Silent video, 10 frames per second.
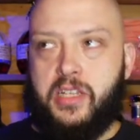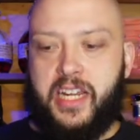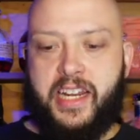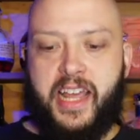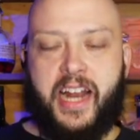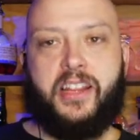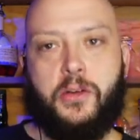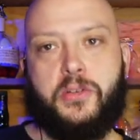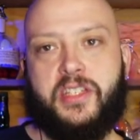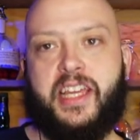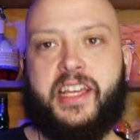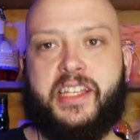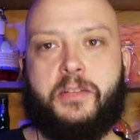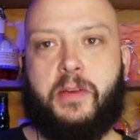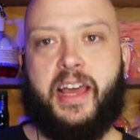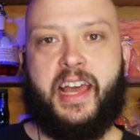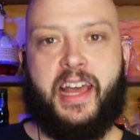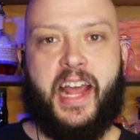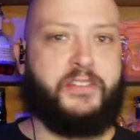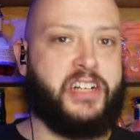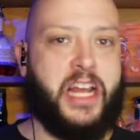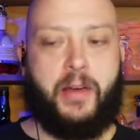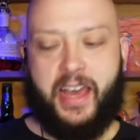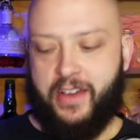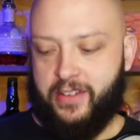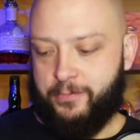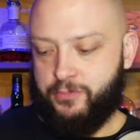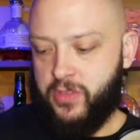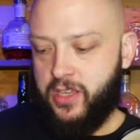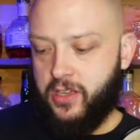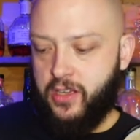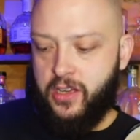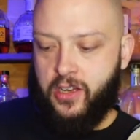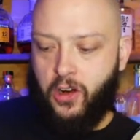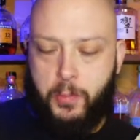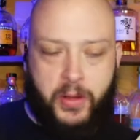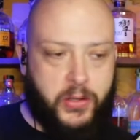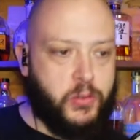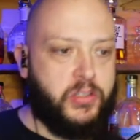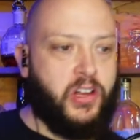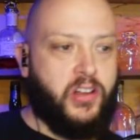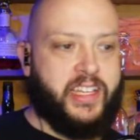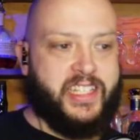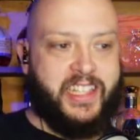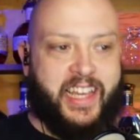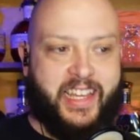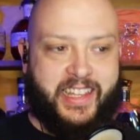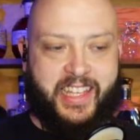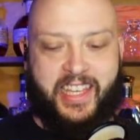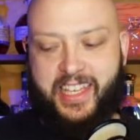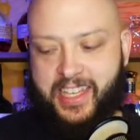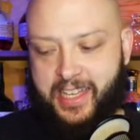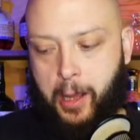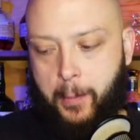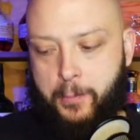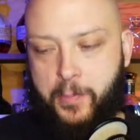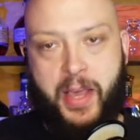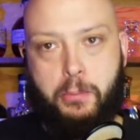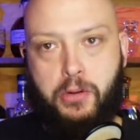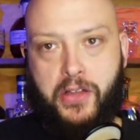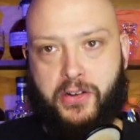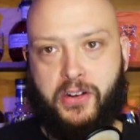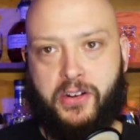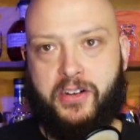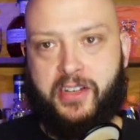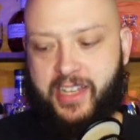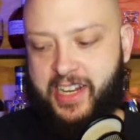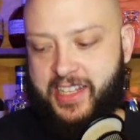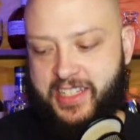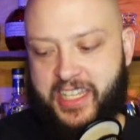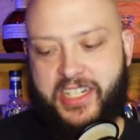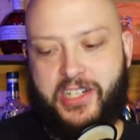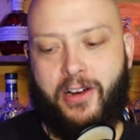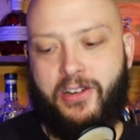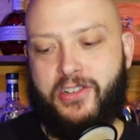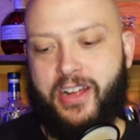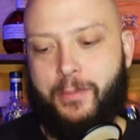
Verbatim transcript: connect those things in my head every time I have it. Ardbeg Uigeadail is like the big brother it is the turned